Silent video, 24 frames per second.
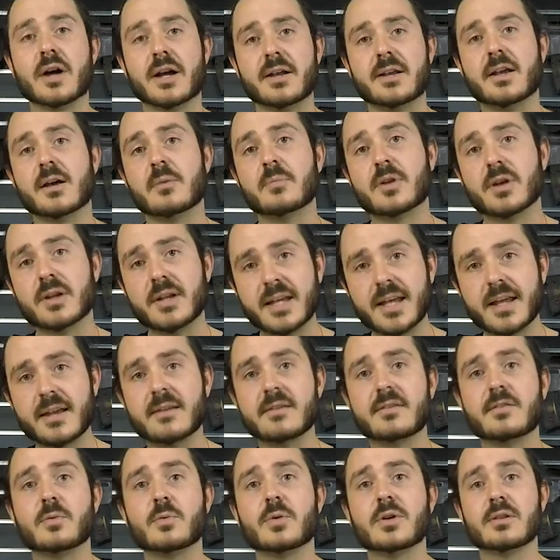right, now I'm going to get
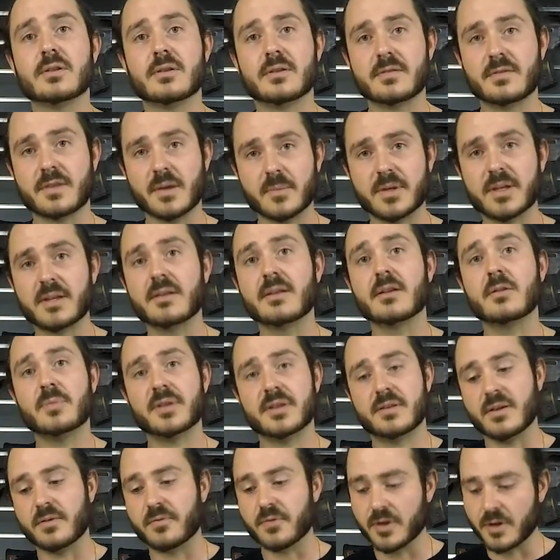into something a little bit
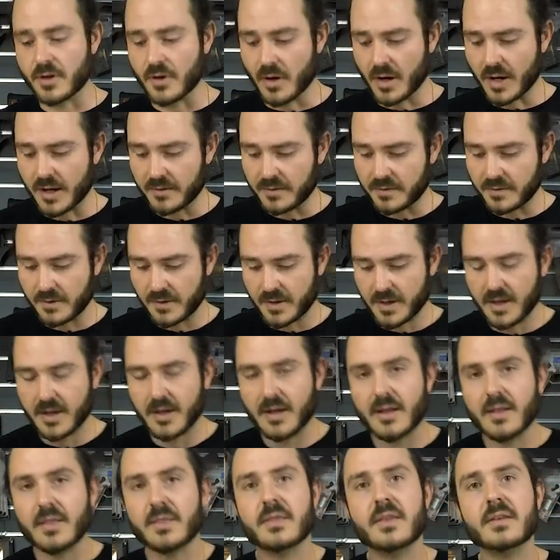different, guys.
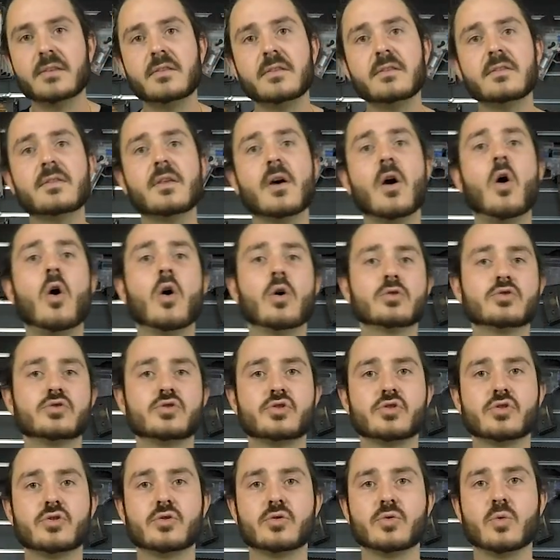This is the
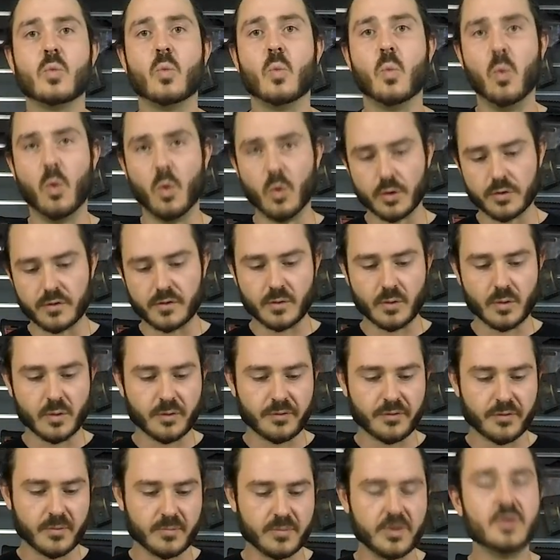Honshu war sword
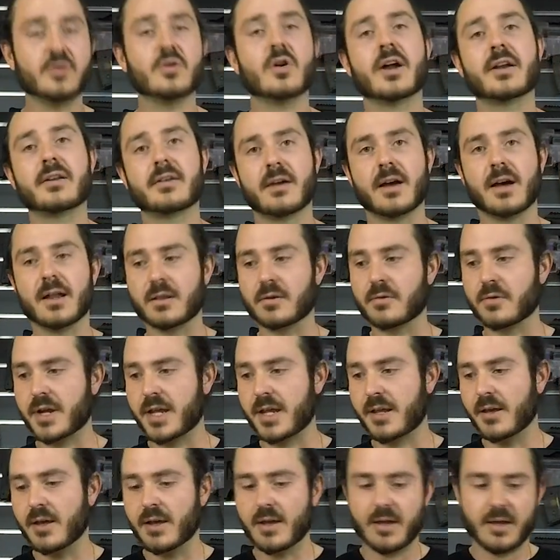from United
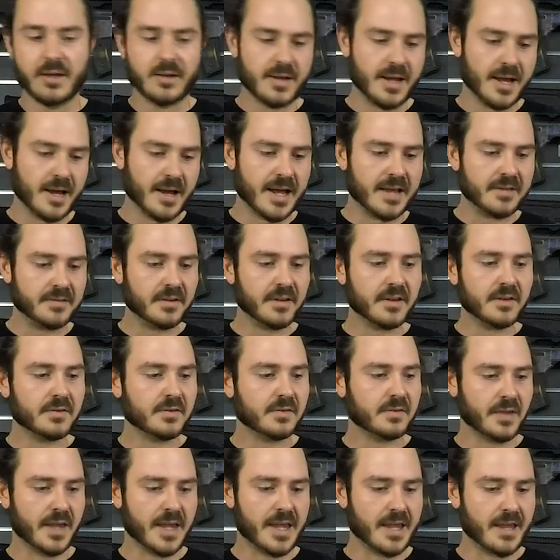Cutlery. Now, as you can
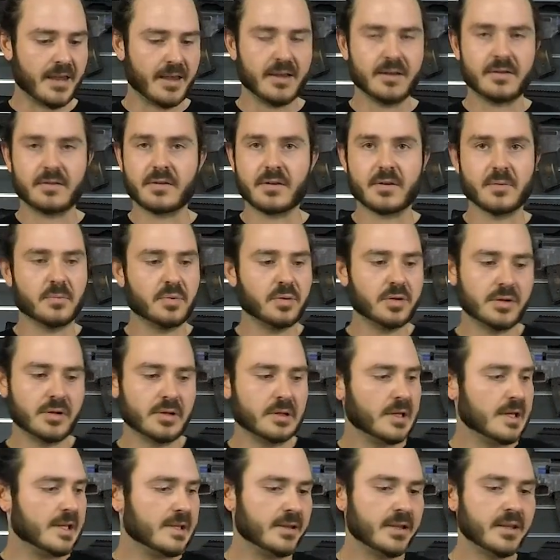see, it's
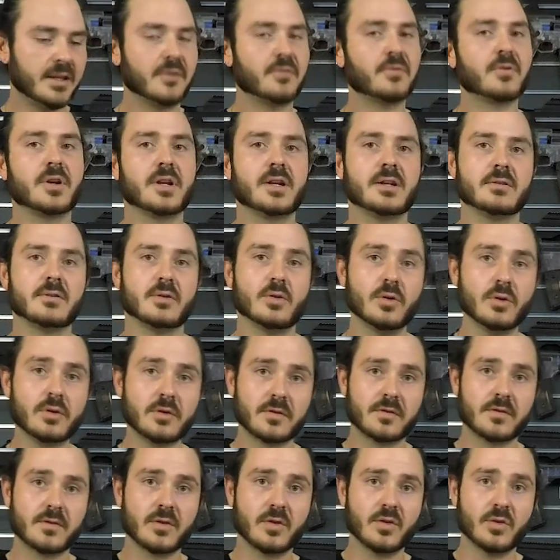completely different in
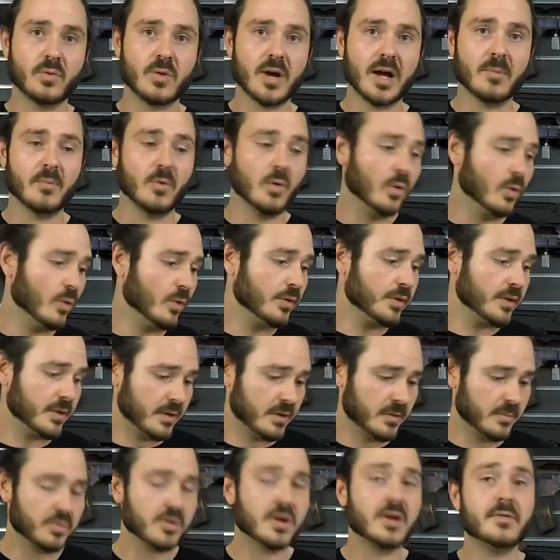looks to all
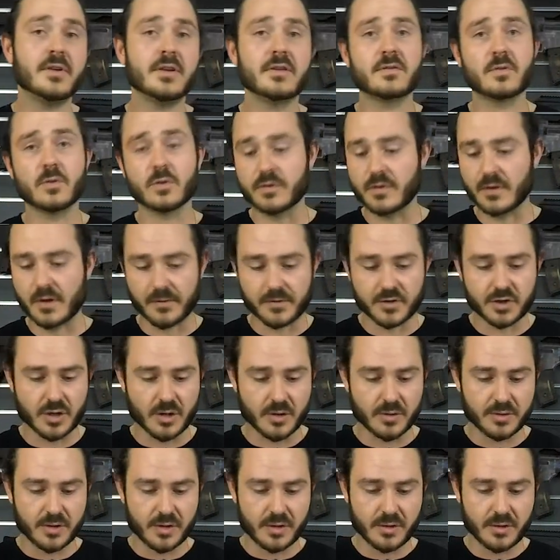the previous swords that I've shown